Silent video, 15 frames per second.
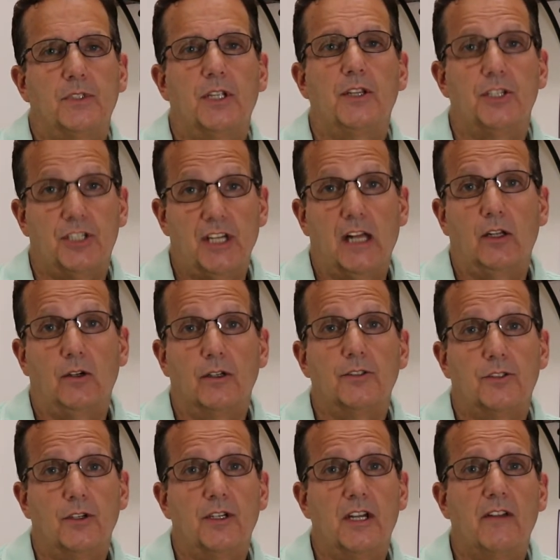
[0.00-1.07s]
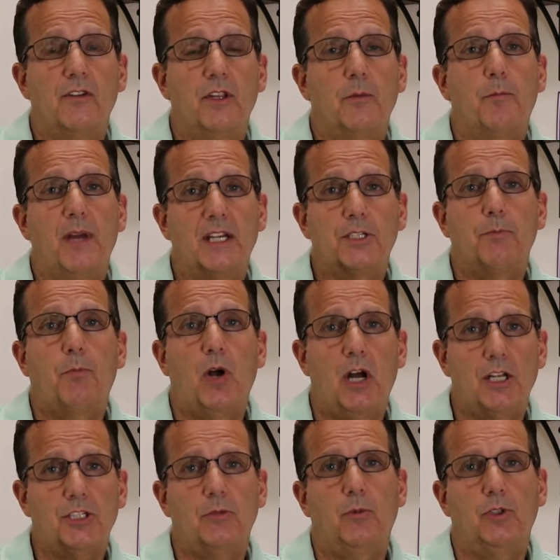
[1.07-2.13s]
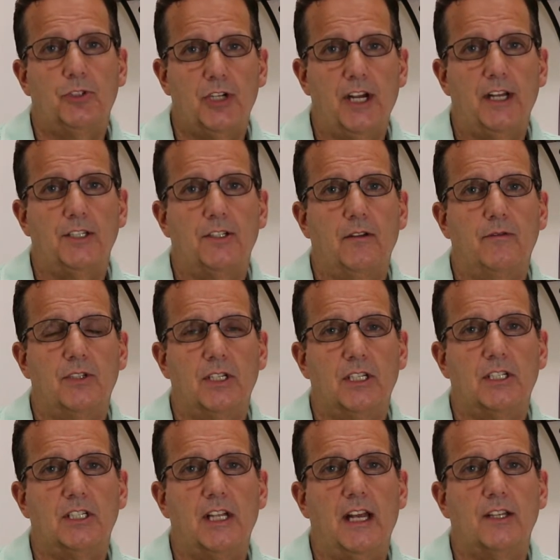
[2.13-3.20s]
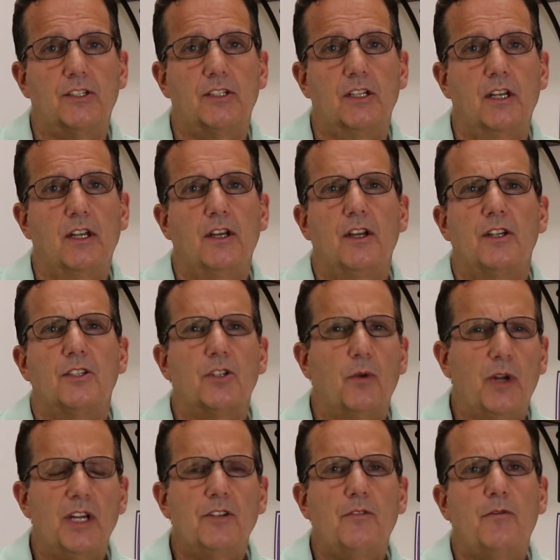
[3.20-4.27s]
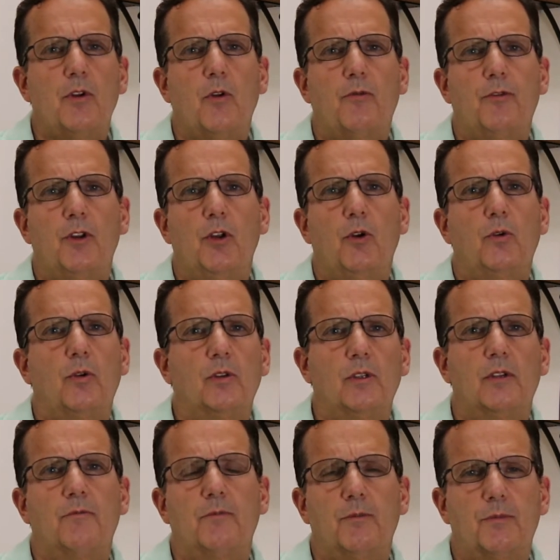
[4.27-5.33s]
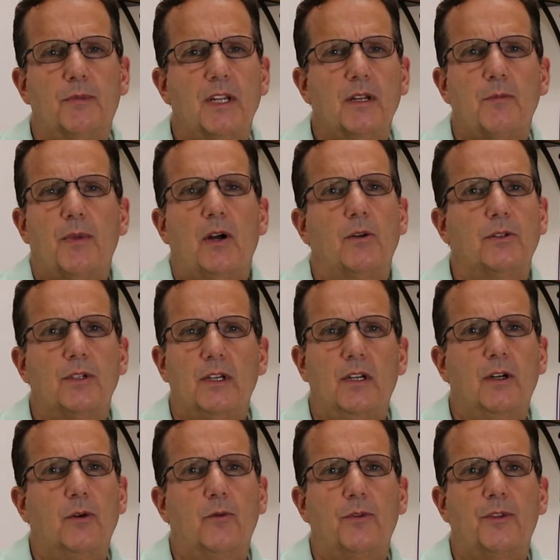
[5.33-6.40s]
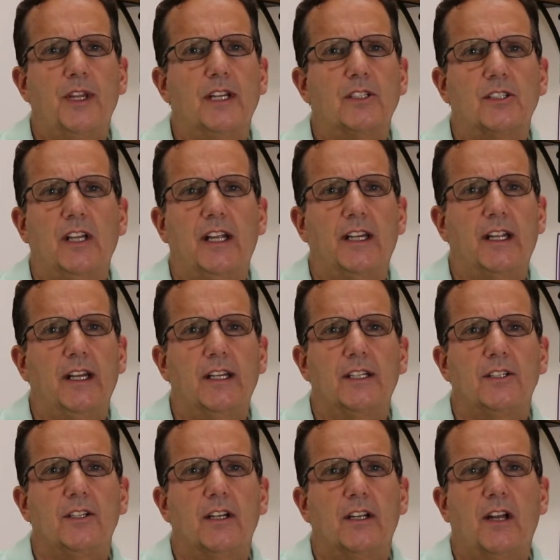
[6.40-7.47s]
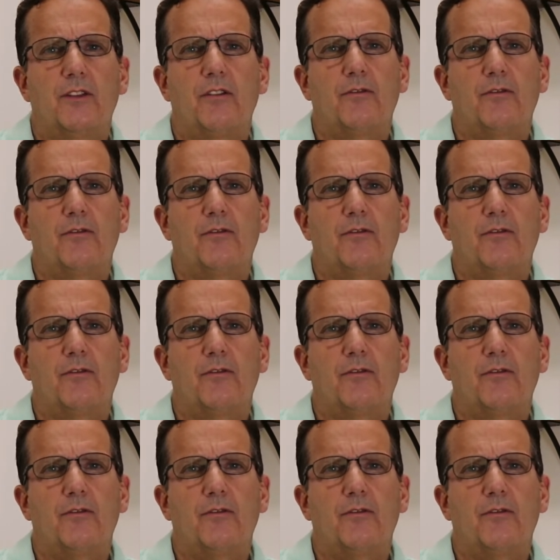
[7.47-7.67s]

seller, so to give you the best possible chance of success. So interview a few. Think about things like, are they